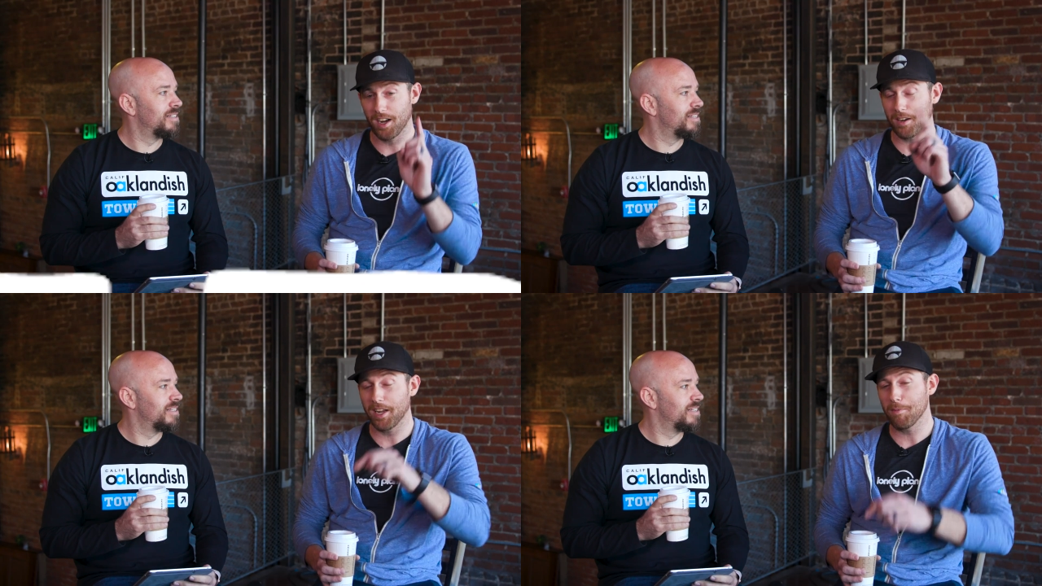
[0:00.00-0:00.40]

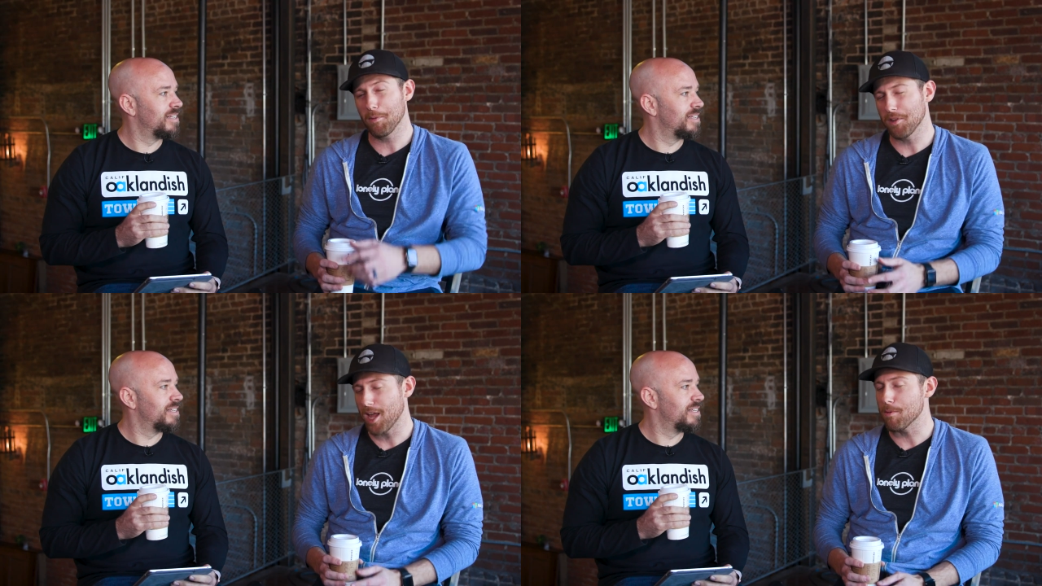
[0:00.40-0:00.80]
Speaker 1: I can't
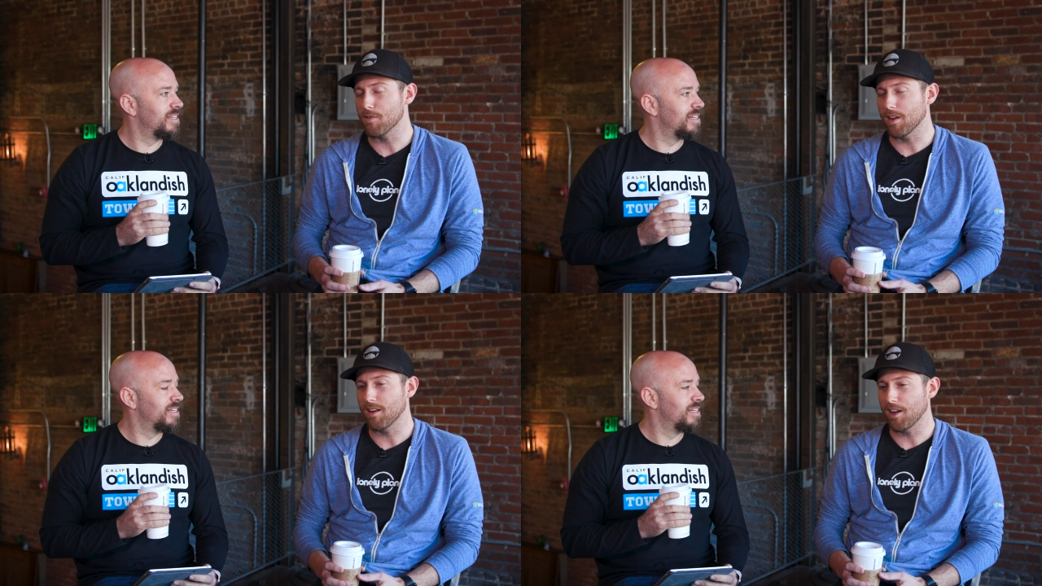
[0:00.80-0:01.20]
remember the name of
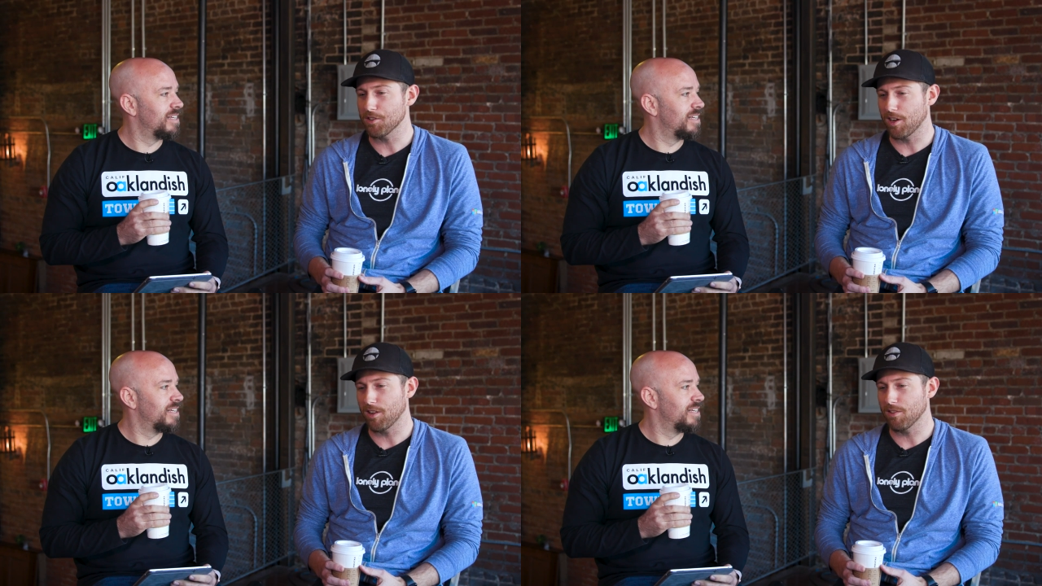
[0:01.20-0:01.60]
it. I'll,
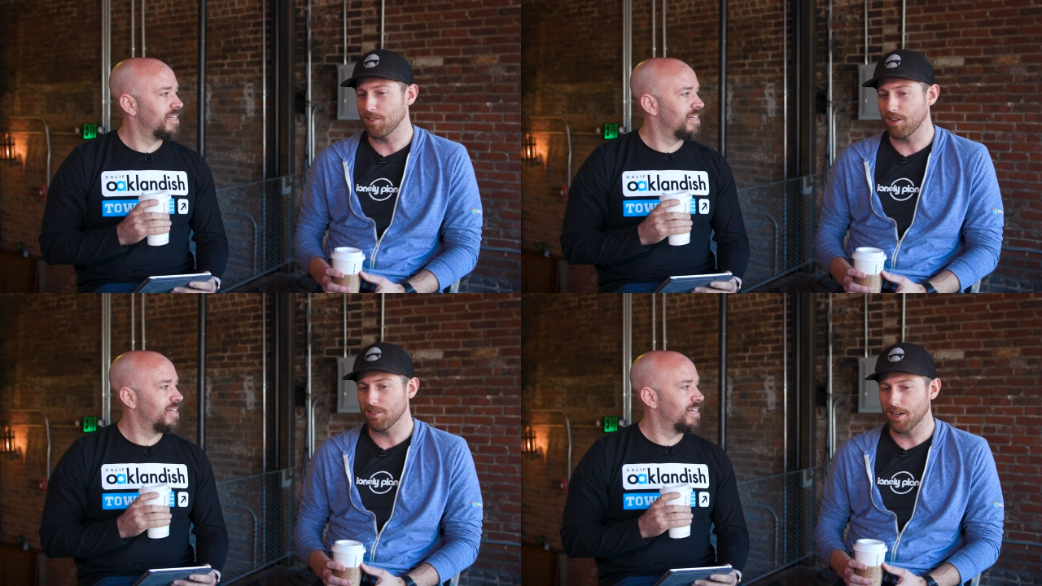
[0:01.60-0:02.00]
I'll,
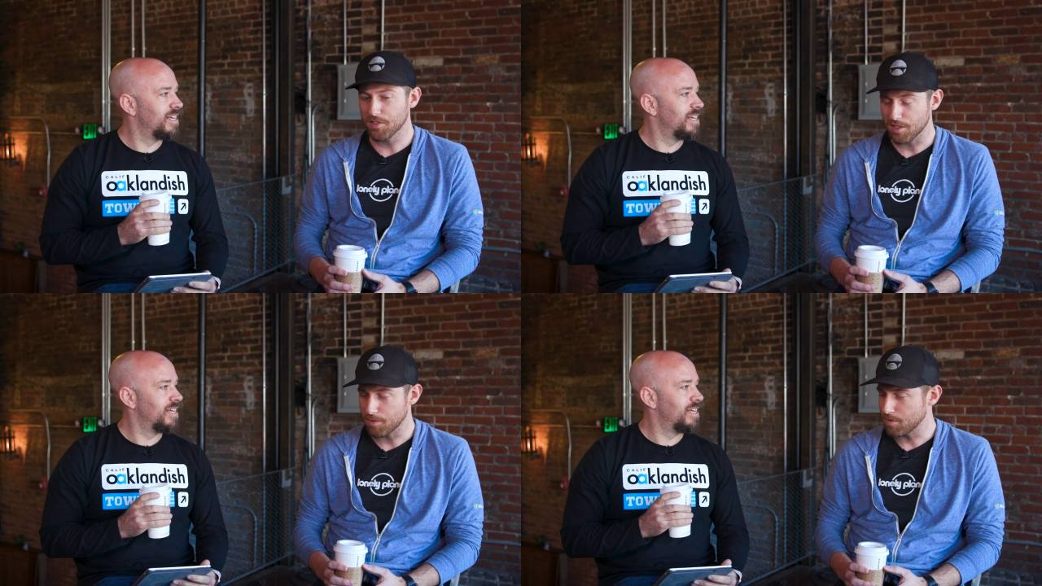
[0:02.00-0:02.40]
I'll have
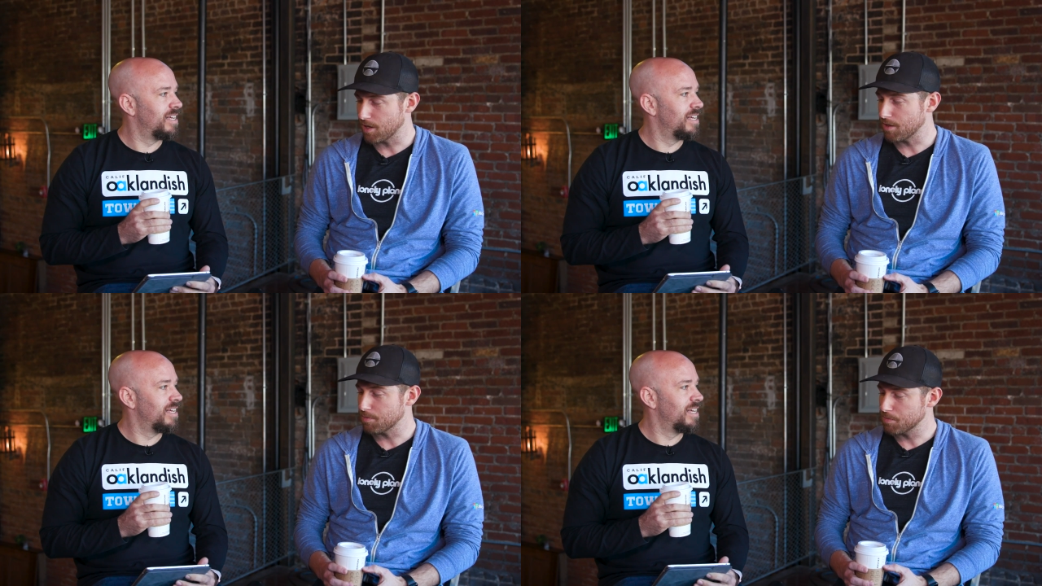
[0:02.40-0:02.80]
to
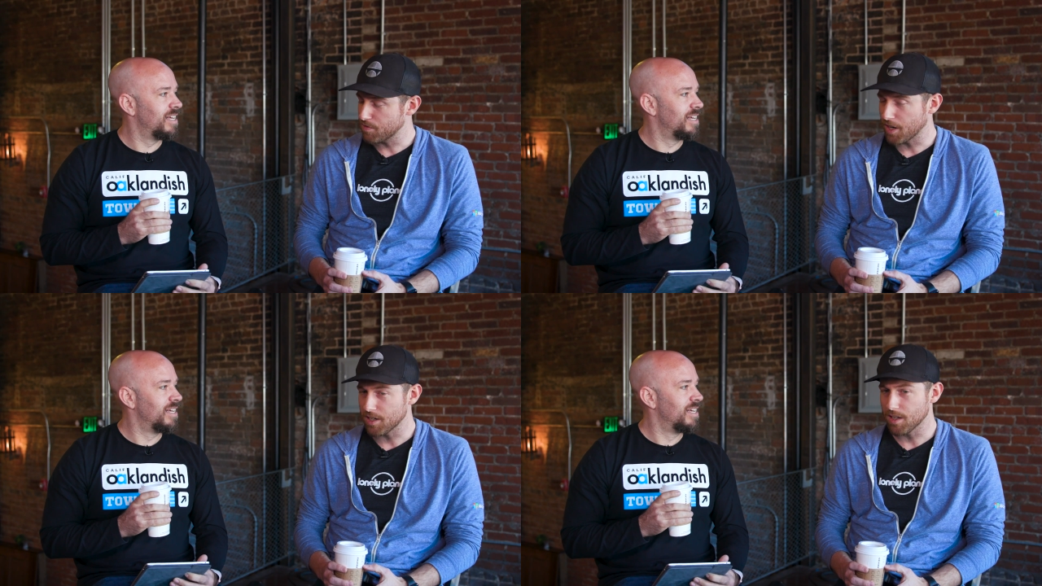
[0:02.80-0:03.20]
uh,
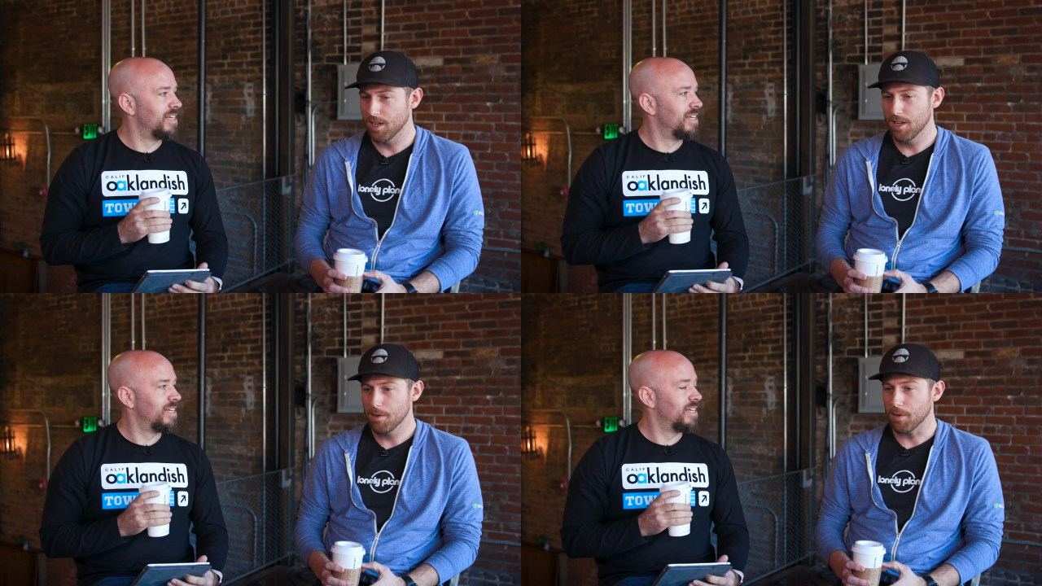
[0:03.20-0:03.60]
find it.
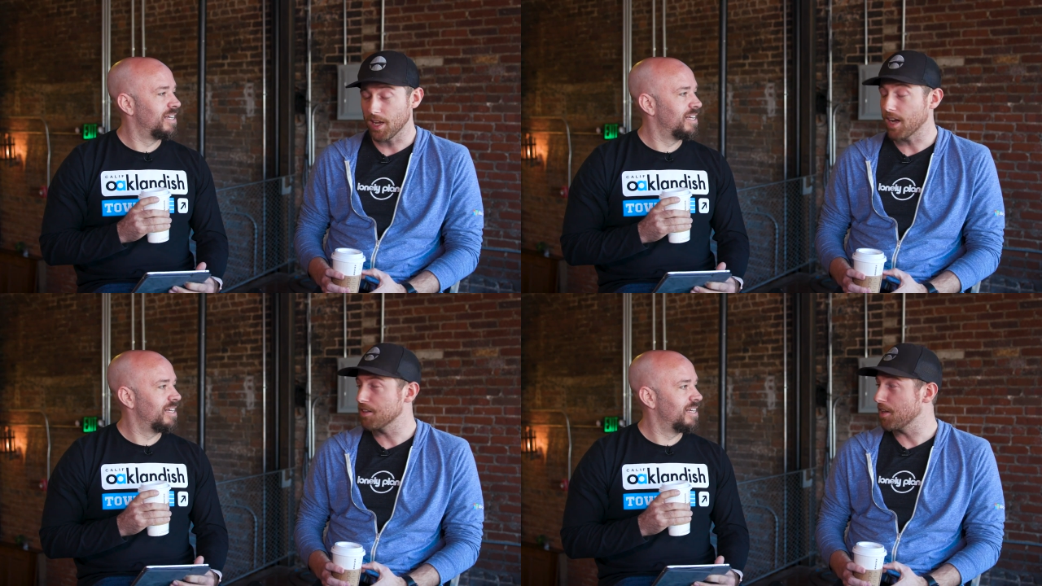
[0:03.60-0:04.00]
But
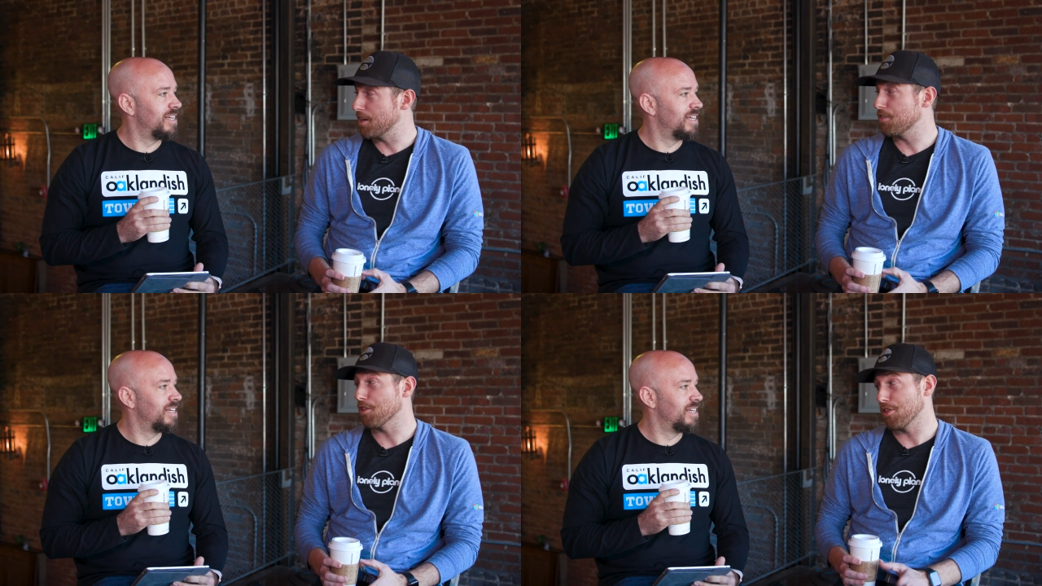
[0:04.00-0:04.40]
yeah, it, it
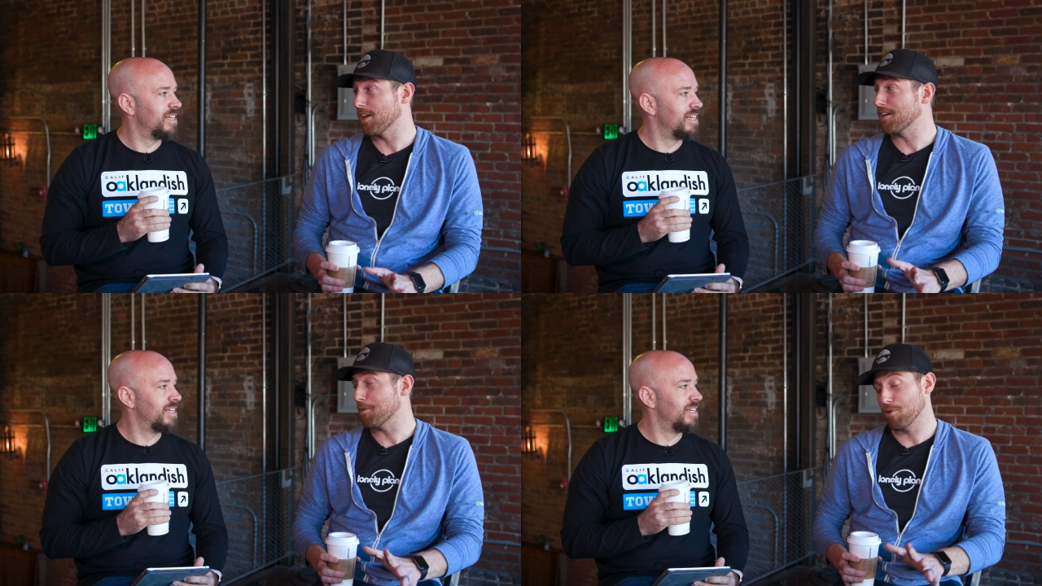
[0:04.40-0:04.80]
is a
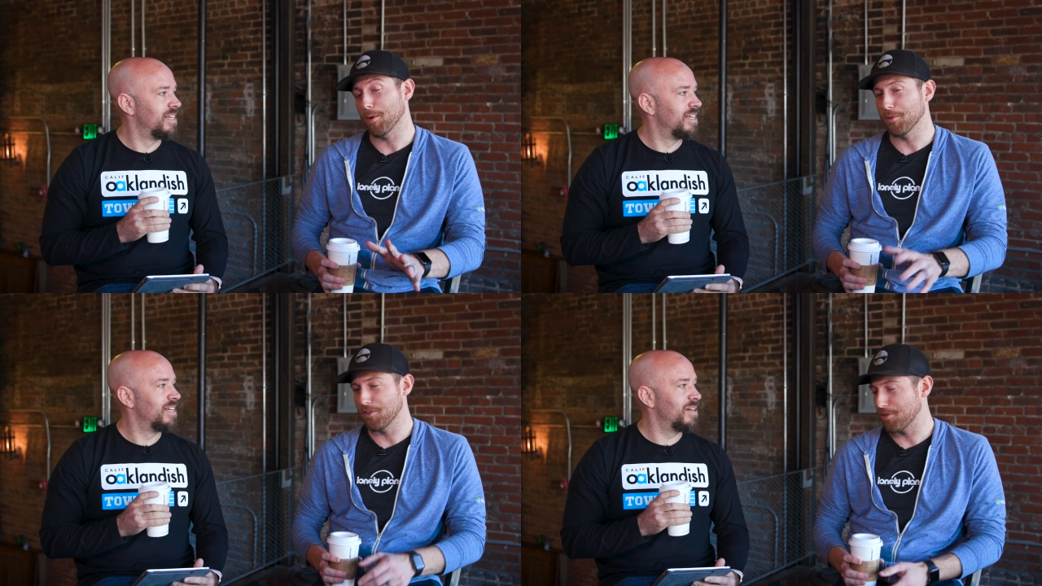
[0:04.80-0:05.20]
thing, I
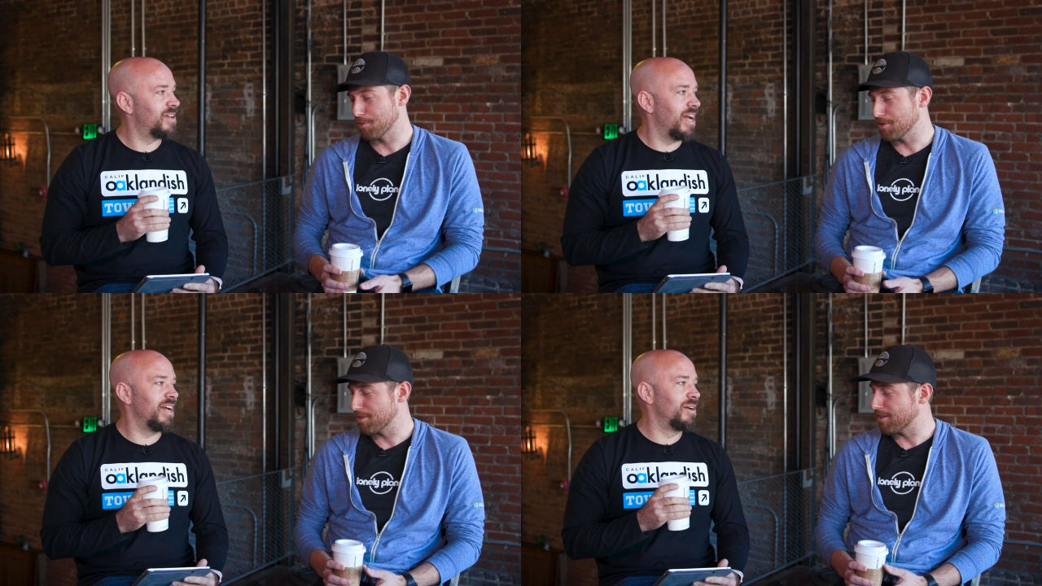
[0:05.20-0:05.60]
promise. It's okay,